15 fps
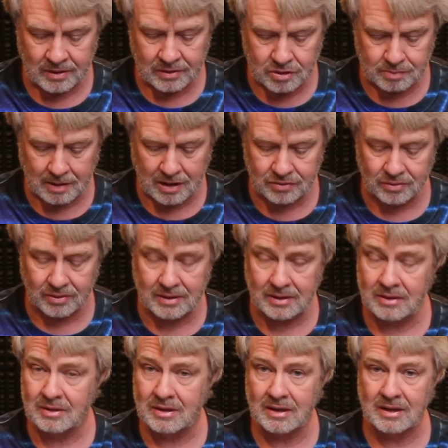Spectral
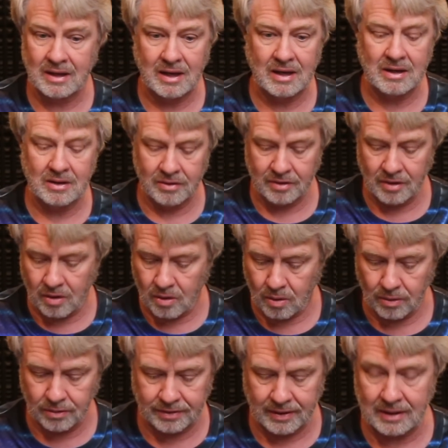decay on the
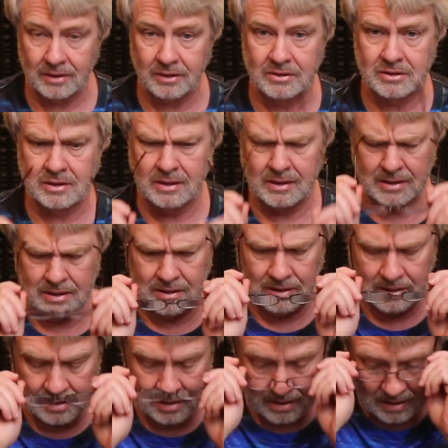whole thing looks clean.
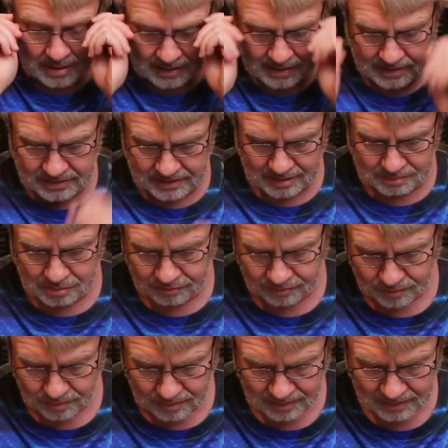Like I said
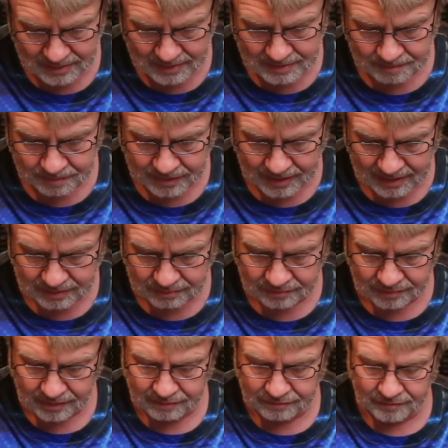before, at the
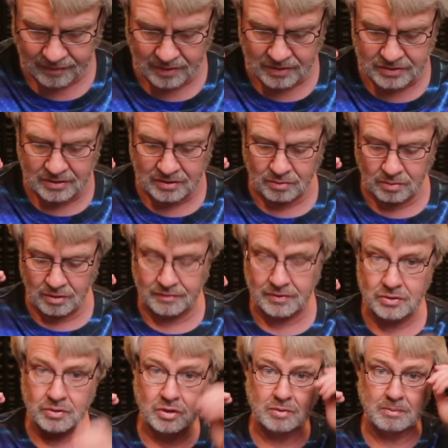very first of the
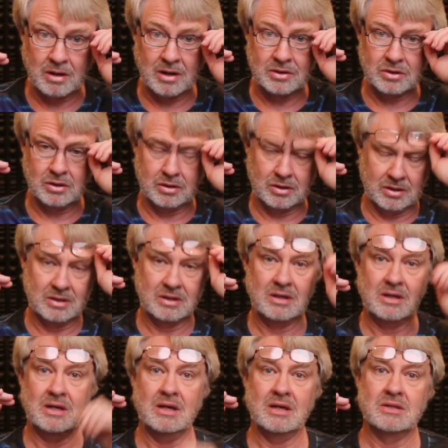woofer's response, you can
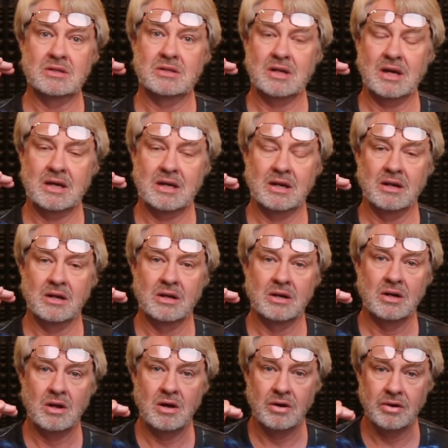see it's taken a
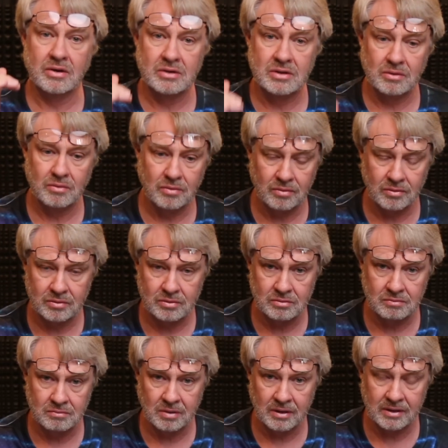little longer to
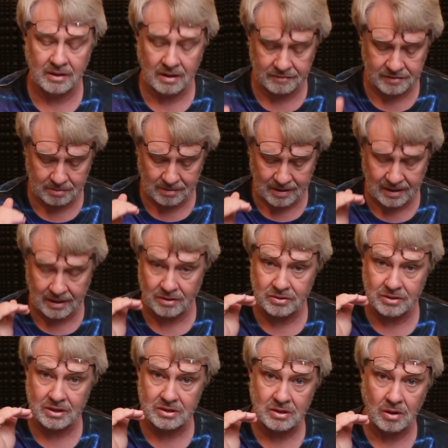bleed off some of that
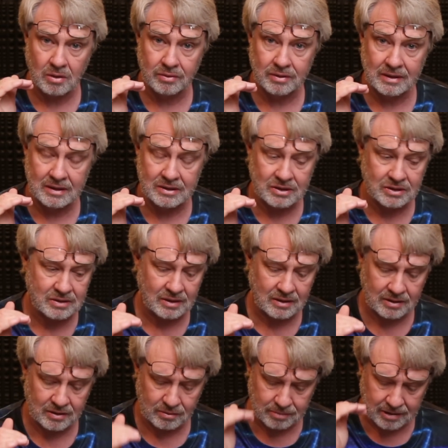energy. It's holding it just a
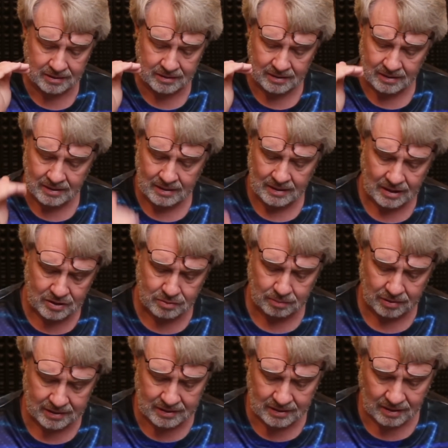little, but it's
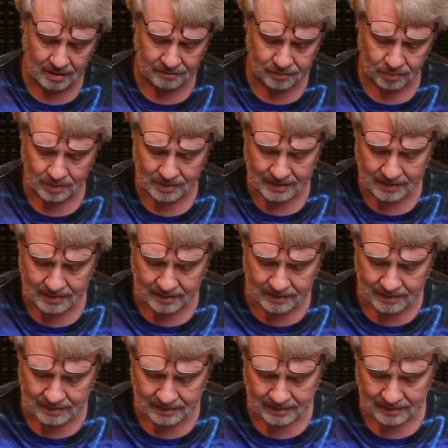bleeding it off really
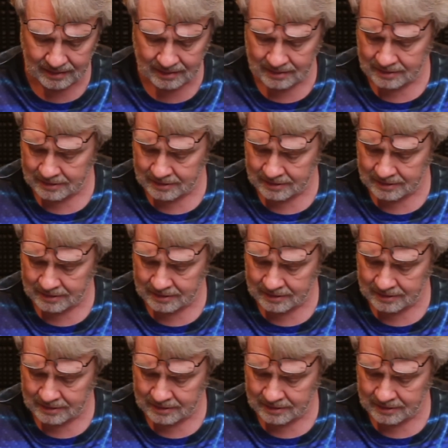cleanly.